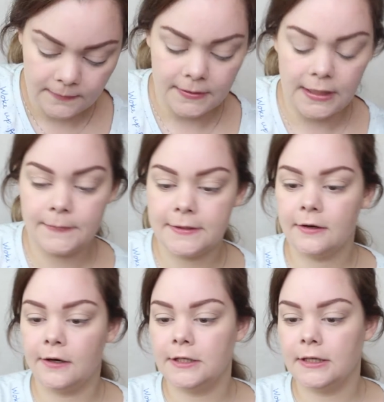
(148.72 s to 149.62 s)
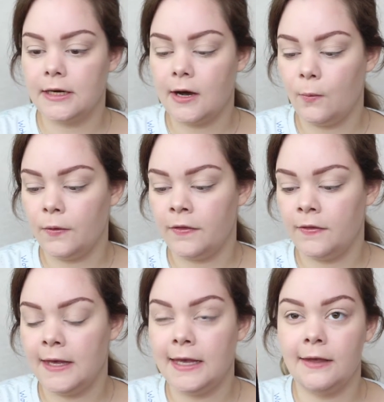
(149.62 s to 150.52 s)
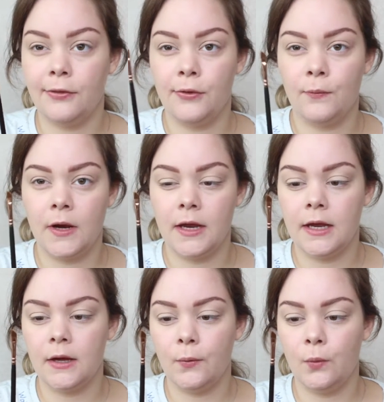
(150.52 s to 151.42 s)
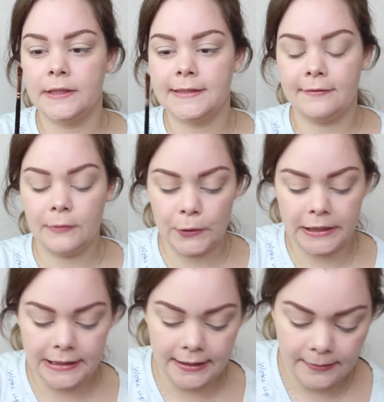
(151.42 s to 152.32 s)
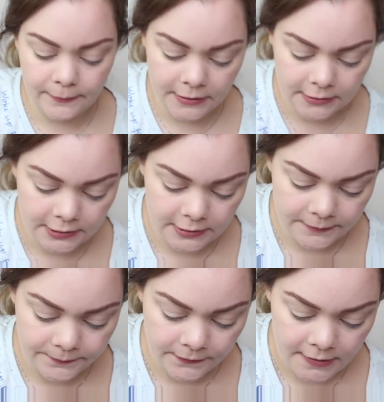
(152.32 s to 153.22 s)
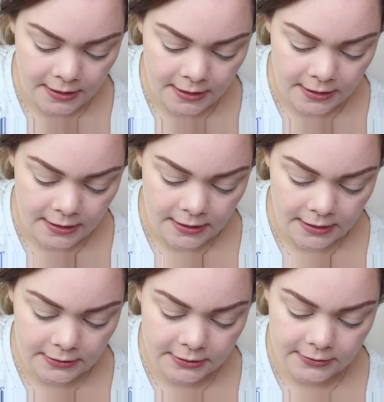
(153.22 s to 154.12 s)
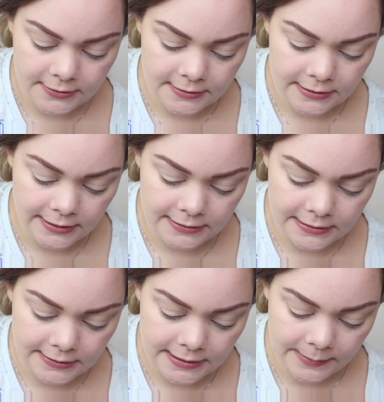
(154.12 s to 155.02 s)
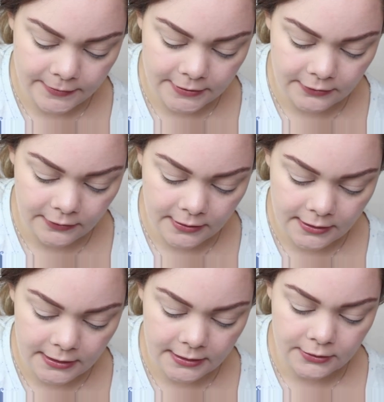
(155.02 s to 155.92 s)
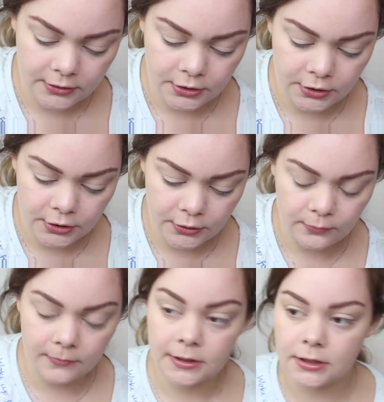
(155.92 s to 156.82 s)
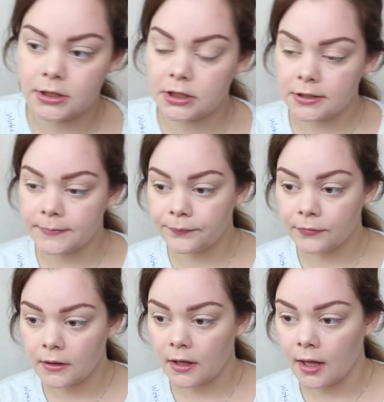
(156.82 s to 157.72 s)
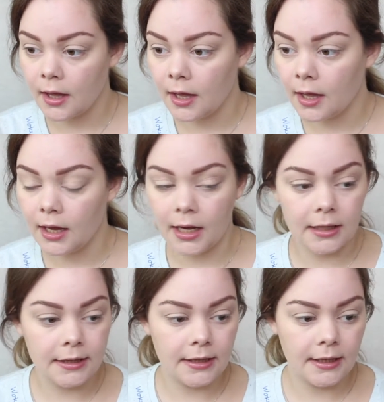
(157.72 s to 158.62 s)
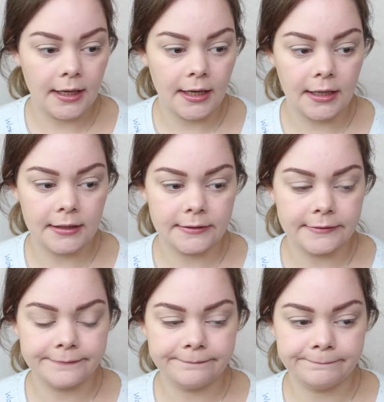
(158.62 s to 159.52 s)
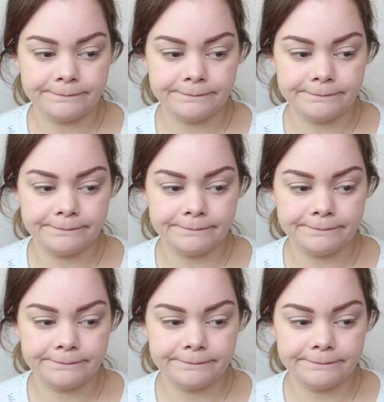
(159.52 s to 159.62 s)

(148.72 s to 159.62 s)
I'm starting now with the 317 winged liner brush. And just slightly dab into the color, not too much, and then